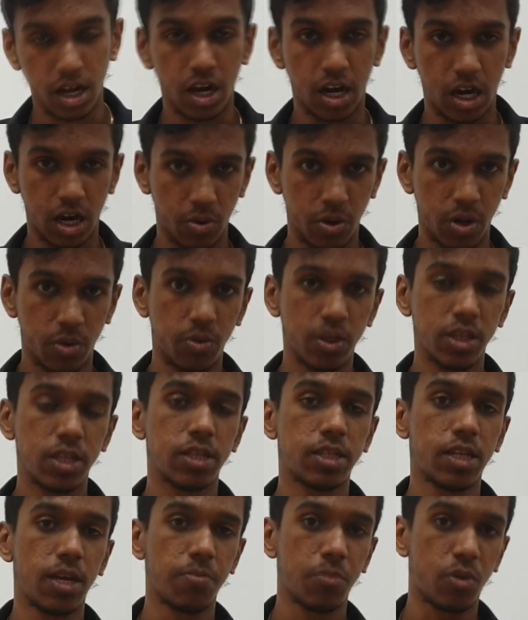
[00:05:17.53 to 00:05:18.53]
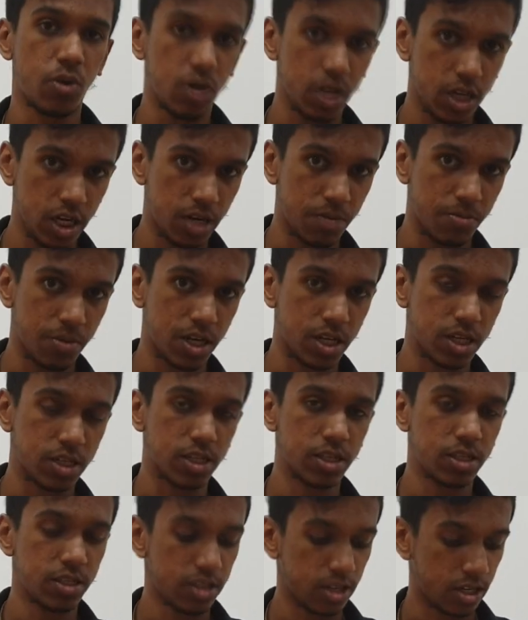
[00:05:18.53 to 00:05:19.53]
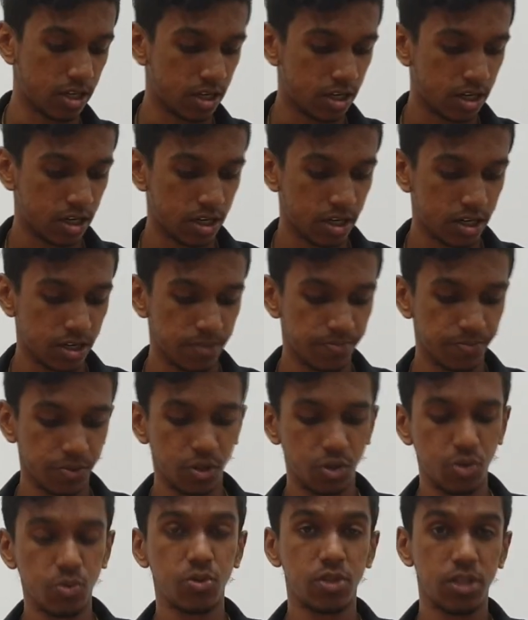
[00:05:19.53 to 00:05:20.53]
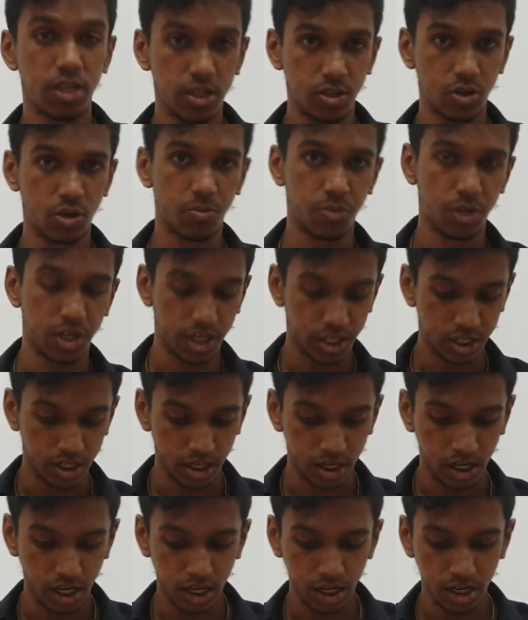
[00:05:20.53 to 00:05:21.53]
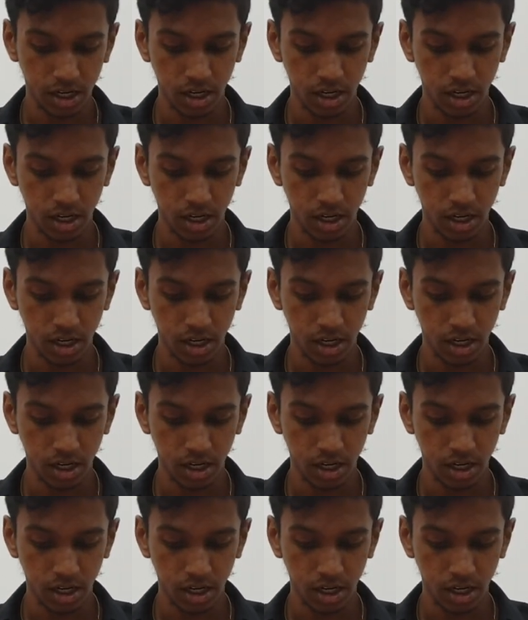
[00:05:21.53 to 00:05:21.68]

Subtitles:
However, the subordinate managers use this communication link